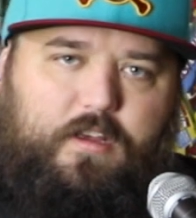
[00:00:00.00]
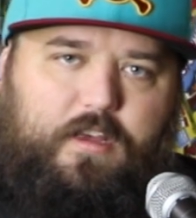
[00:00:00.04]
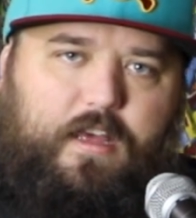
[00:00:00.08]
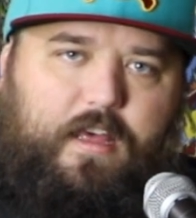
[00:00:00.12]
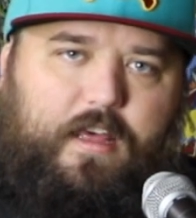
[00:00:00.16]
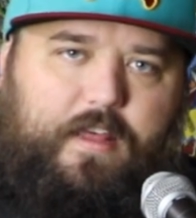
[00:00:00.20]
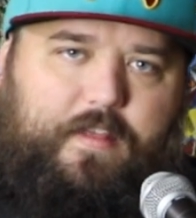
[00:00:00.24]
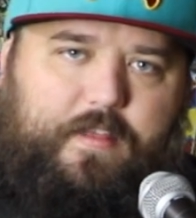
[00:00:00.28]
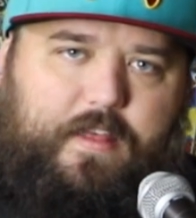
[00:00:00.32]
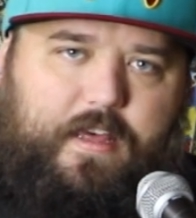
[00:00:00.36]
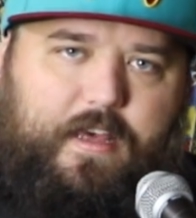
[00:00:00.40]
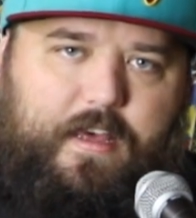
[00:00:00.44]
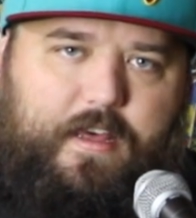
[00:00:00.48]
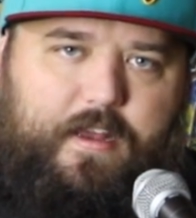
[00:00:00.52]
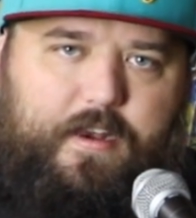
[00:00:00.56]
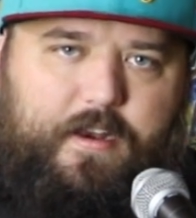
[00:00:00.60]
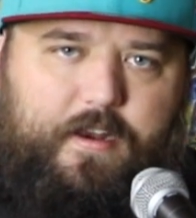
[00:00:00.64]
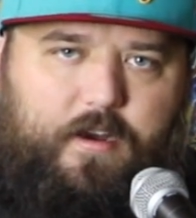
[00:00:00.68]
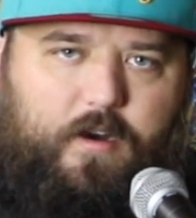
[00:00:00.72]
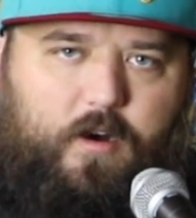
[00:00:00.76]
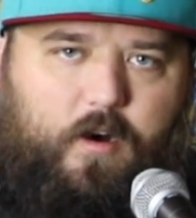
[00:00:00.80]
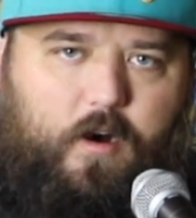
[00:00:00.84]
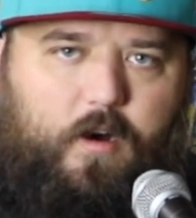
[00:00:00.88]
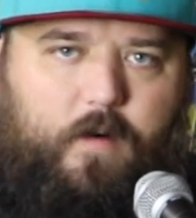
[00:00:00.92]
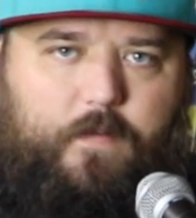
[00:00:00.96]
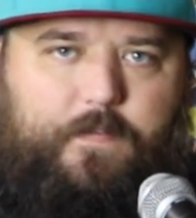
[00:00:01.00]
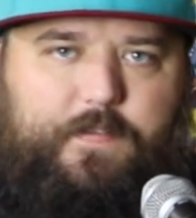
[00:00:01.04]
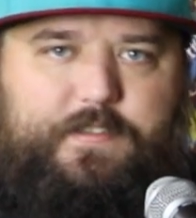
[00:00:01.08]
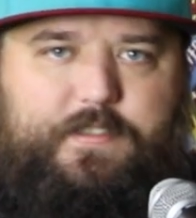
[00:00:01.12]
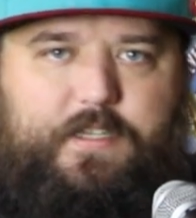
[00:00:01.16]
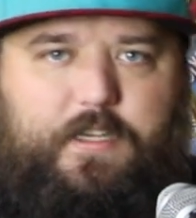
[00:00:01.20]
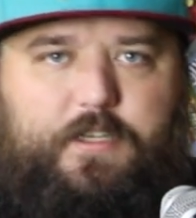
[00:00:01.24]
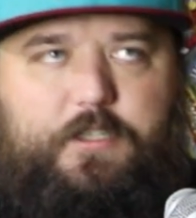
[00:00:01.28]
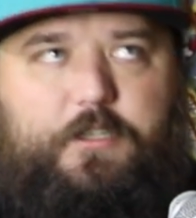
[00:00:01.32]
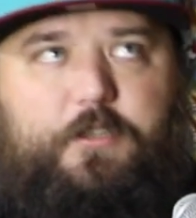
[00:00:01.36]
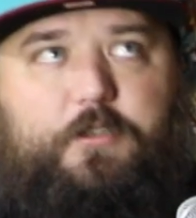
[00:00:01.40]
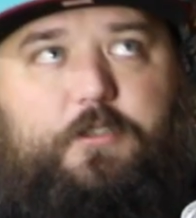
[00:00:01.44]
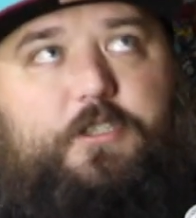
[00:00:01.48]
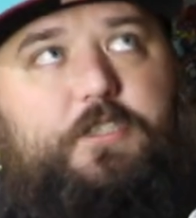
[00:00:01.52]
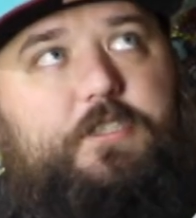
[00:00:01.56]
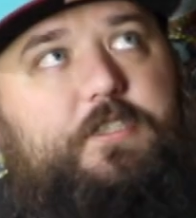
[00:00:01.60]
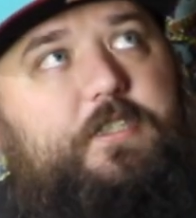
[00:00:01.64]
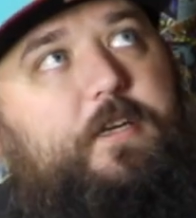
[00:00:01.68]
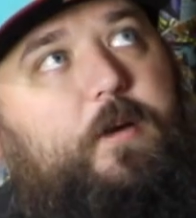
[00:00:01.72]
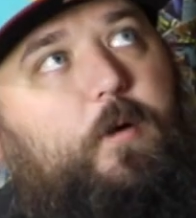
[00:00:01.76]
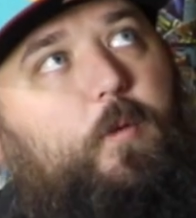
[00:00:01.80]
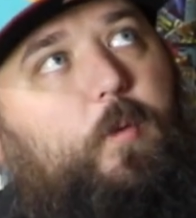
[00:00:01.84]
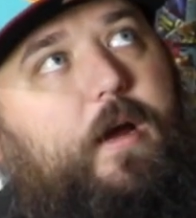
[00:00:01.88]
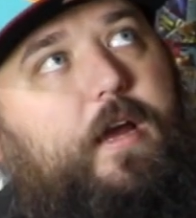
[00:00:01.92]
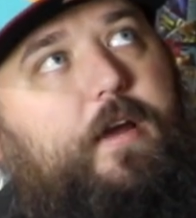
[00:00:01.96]
and then all of a sudden you just
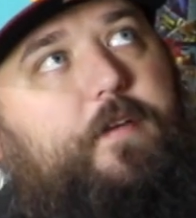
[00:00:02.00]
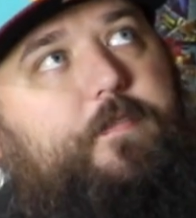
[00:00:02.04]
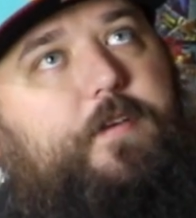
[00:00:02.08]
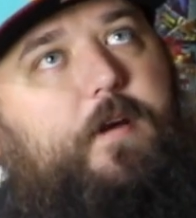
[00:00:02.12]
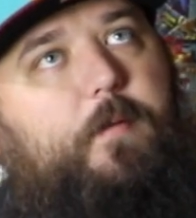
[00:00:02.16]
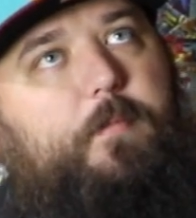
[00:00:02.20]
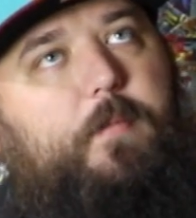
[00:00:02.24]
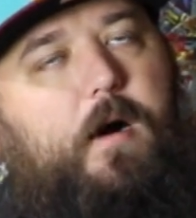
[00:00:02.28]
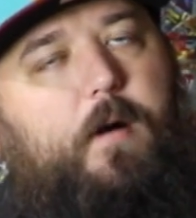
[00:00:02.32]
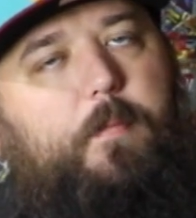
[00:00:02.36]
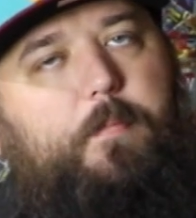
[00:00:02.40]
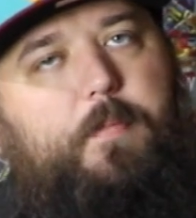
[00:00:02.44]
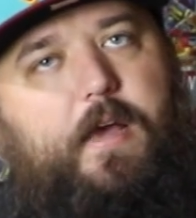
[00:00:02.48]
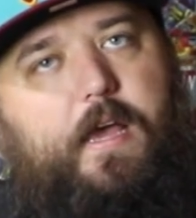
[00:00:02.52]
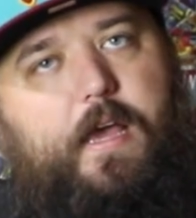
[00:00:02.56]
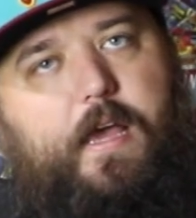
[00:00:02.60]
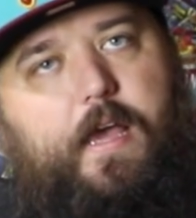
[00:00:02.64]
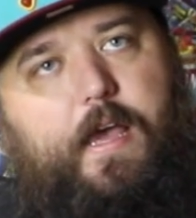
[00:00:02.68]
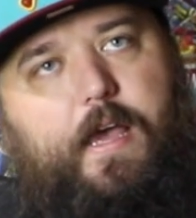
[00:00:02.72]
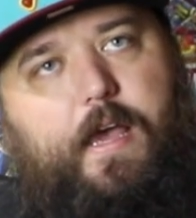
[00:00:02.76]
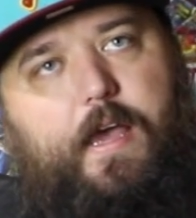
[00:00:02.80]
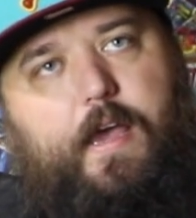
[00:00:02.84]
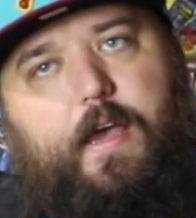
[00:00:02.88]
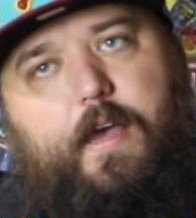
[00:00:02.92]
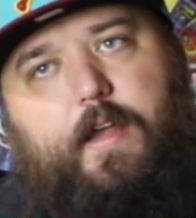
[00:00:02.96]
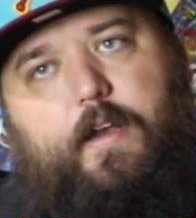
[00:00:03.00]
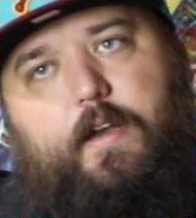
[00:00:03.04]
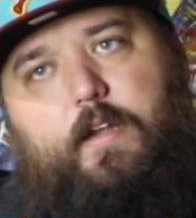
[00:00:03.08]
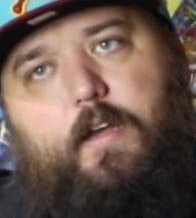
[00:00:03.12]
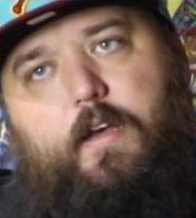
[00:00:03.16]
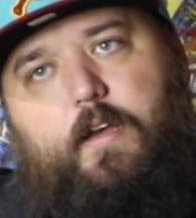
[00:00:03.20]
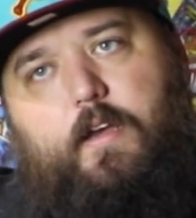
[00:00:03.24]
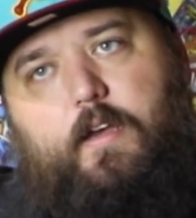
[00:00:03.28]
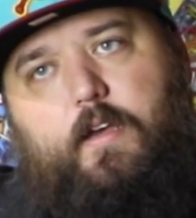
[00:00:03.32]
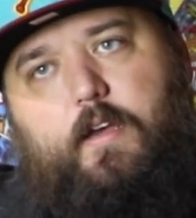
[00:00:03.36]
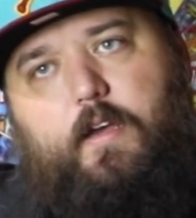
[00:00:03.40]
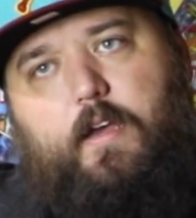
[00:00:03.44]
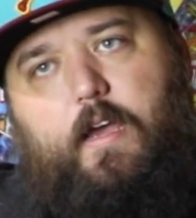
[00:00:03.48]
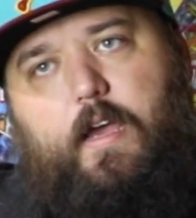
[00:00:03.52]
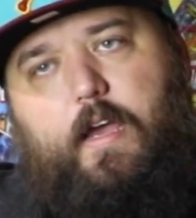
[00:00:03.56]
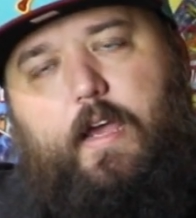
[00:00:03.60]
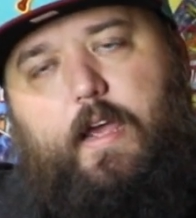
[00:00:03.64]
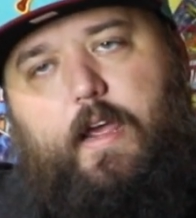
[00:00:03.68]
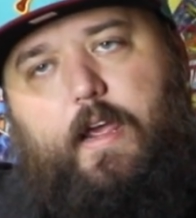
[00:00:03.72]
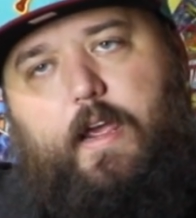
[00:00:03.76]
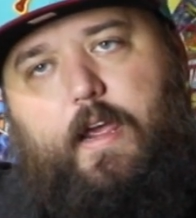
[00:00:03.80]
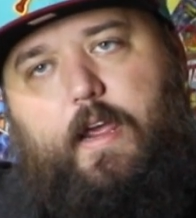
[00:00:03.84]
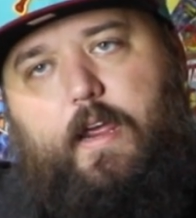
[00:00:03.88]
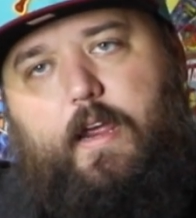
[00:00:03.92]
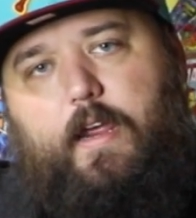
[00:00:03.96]
see a wave come up and
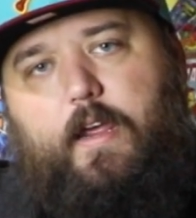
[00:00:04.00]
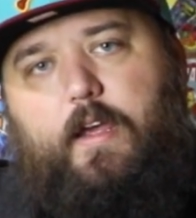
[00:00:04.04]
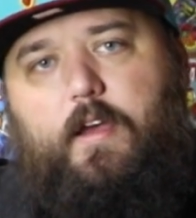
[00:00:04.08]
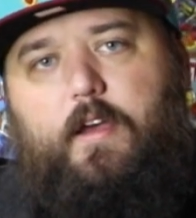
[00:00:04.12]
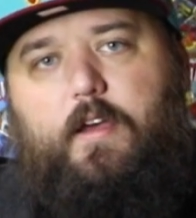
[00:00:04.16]
a